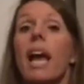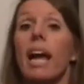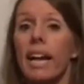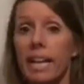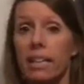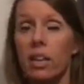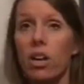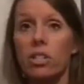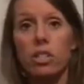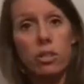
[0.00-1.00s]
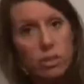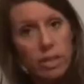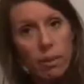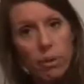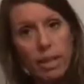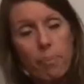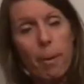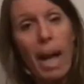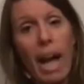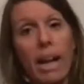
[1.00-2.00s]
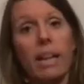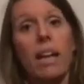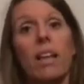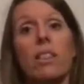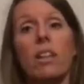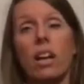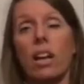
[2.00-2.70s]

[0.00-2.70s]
And on Tuesday when I get back, the